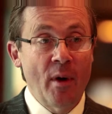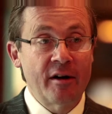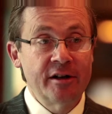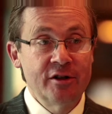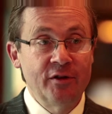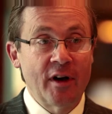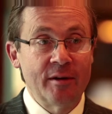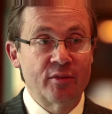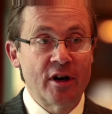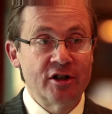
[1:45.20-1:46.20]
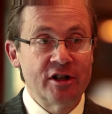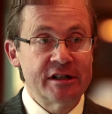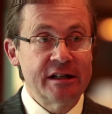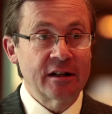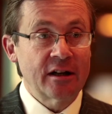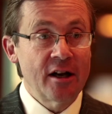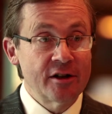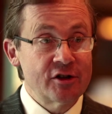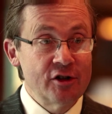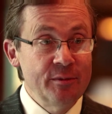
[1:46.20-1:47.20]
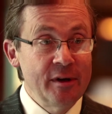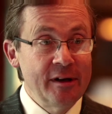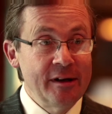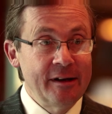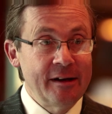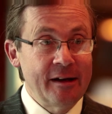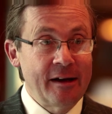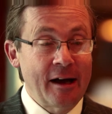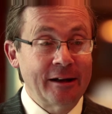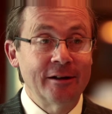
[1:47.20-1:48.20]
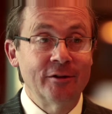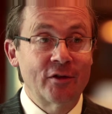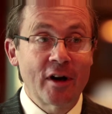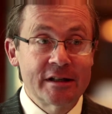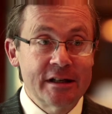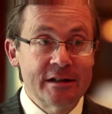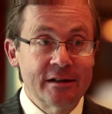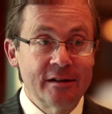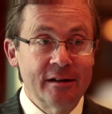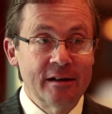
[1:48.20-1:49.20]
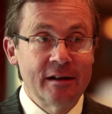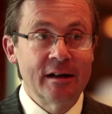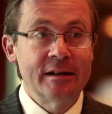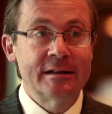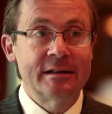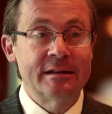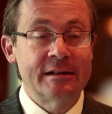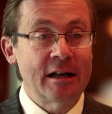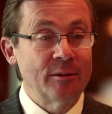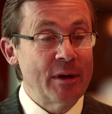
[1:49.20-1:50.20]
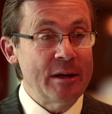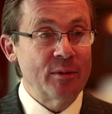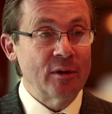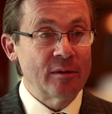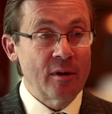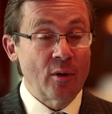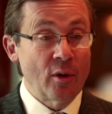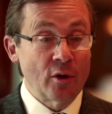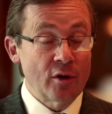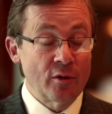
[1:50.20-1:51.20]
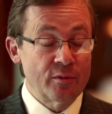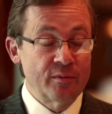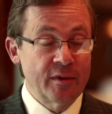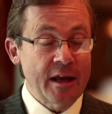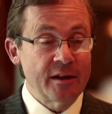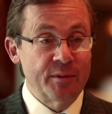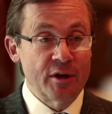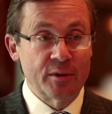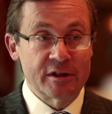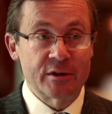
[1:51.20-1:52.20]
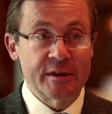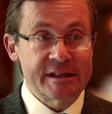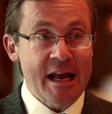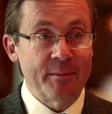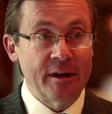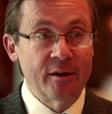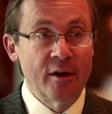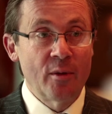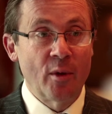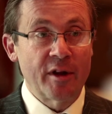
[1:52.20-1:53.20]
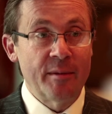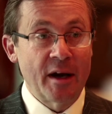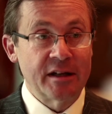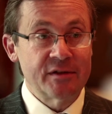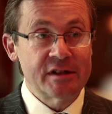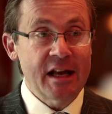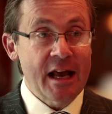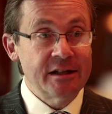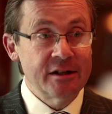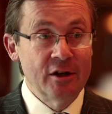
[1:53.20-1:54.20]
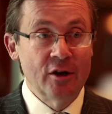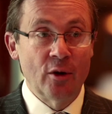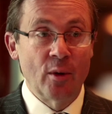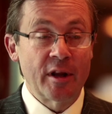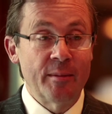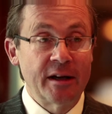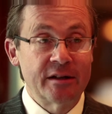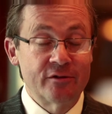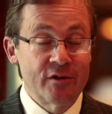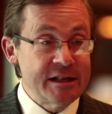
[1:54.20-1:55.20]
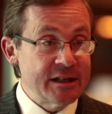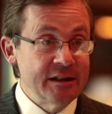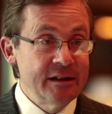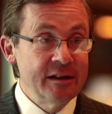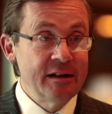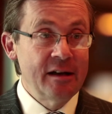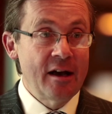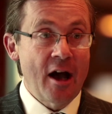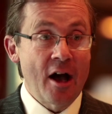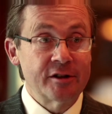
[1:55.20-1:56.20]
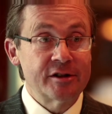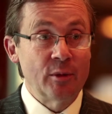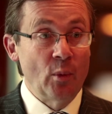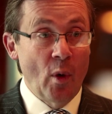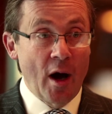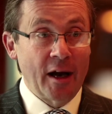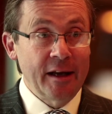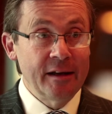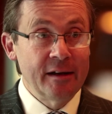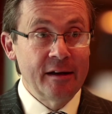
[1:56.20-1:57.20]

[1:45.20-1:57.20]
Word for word: Where I do find prejudice in the classroom, uh, I confront it, tell people or, or, or get the pupils to examine what they might have said or what they might have written, ask them why,